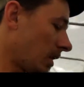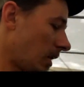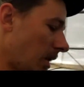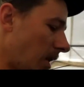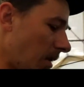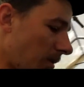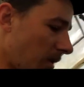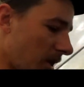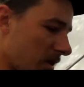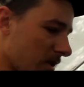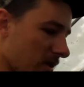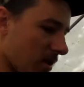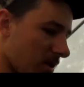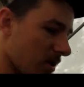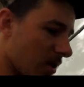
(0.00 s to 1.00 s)
it
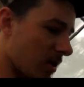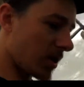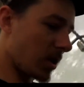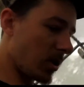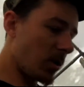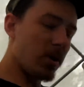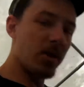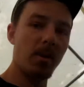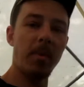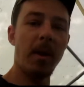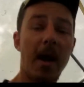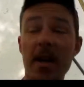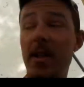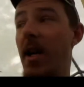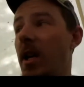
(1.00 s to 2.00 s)
wasn't too
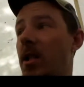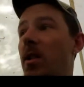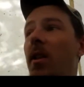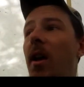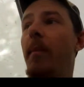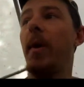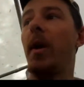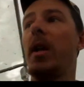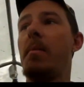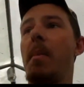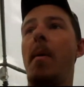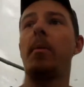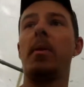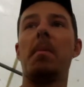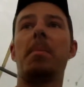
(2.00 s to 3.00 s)
bad. It's actually a lot better than I
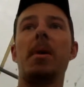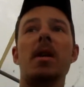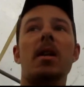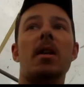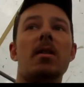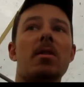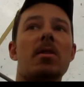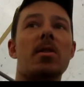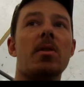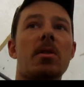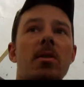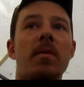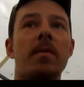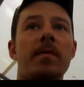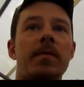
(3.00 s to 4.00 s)
remember it being. So
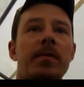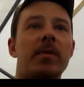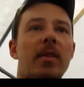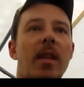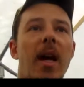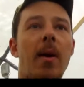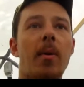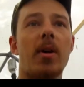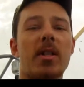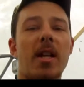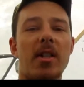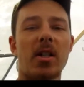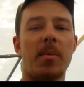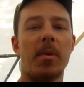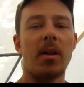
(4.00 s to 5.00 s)
I was
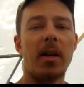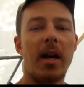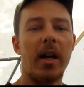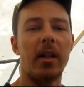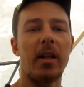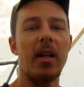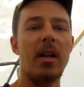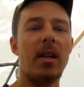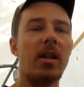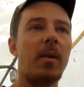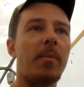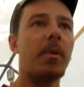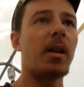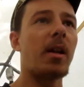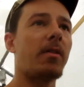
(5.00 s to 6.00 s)
actually going to put a liner kit in there,
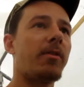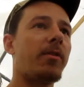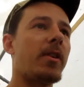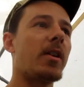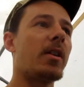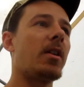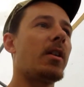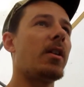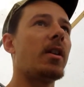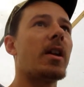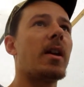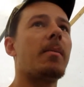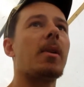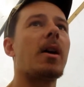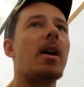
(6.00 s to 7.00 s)
but I figured
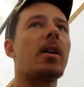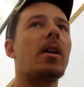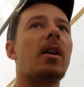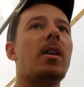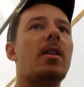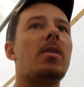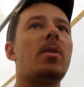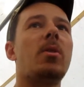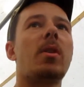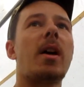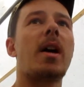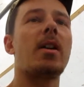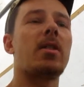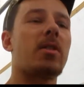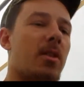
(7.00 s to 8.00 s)
I'm not going to do
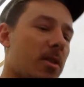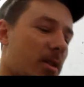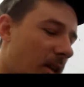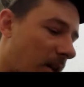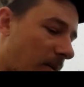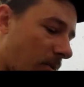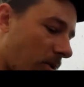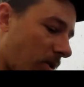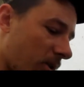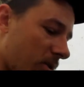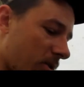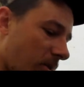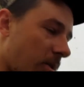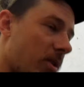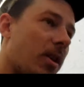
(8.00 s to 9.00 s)
that just anymore.
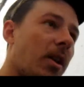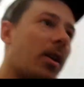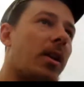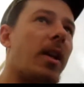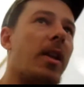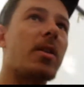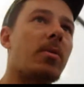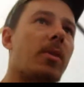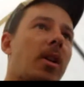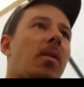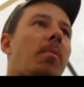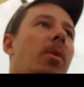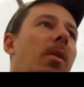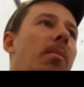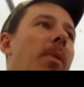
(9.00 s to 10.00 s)
So I'm just going to clean this one out and
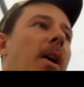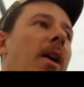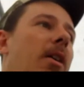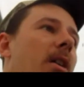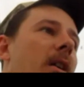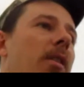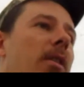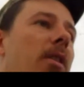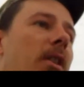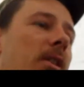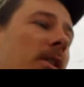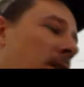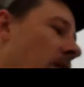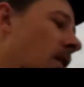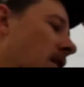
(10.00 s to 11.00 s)
put it back on there.
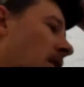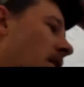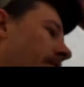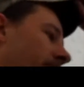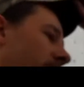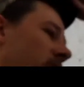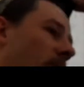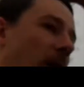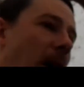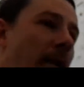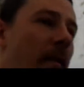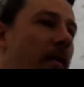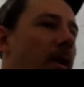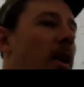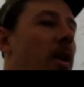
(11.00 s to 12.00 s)
So I'll have
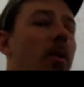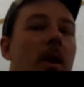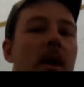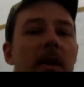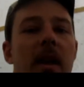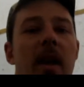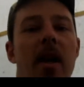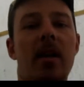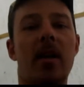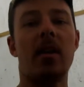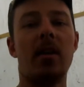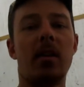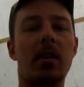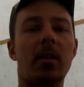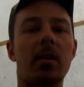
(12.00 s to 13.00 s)
a video on that here,
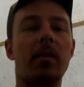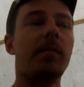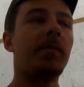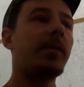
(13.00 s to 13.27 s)
and I'll